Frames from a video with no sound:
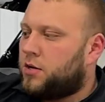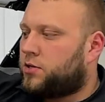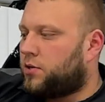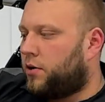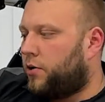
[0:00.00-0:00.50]

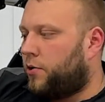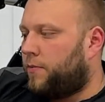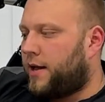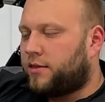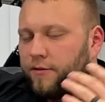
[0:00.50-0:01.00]
So
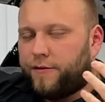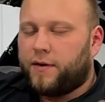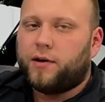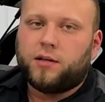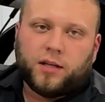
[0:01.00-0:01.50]
at the
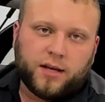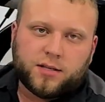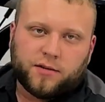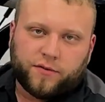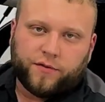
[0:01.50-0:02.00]
very
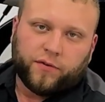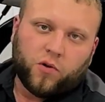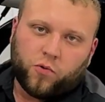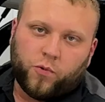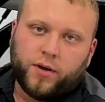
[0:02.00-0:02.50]
least, if the
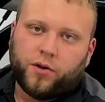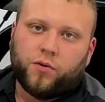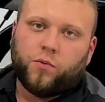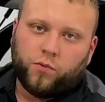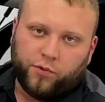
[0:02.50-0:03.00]
float
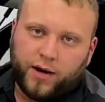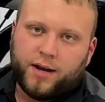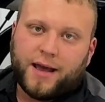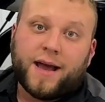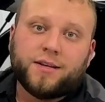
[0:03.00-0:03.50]
will
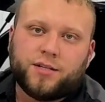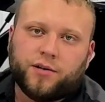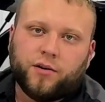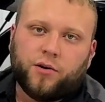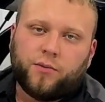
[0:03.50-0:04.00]
read at
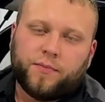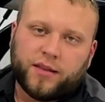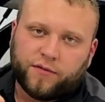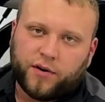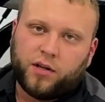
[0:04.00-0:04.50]
0,
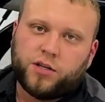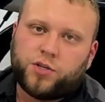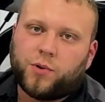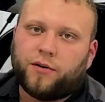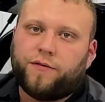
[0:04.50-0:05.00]
at the very least
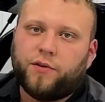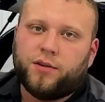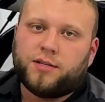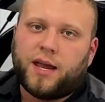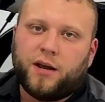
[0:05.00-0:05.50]
you want to fill
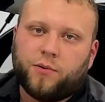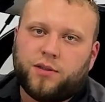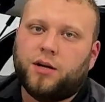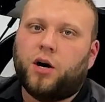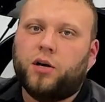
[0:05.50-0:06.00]
the tank with
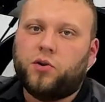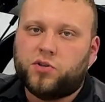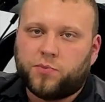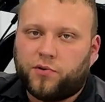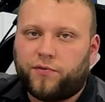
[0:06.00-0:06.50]
the
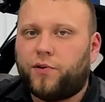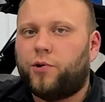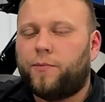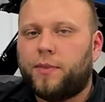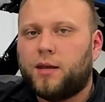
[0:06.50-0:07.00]
unusable
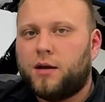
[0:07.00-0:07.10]
fuel.